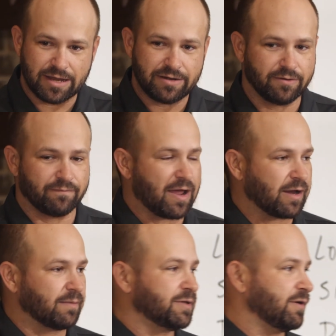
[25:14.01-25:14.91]
later,
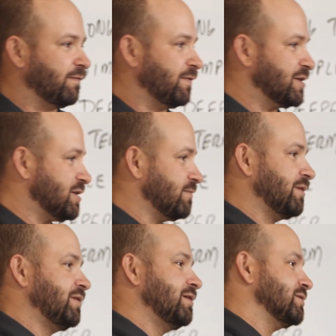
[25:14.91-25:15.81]
invite them to go fishing
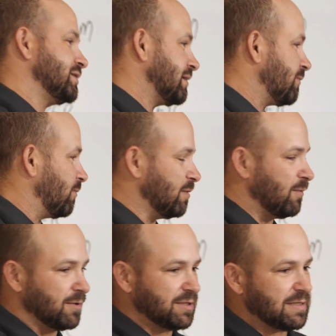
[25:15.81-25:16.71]
with you and take one
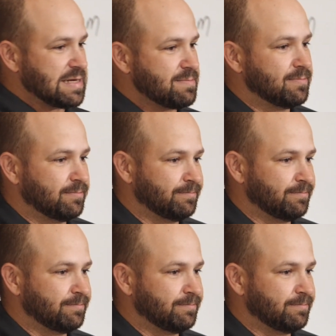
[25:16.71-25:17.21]
more step.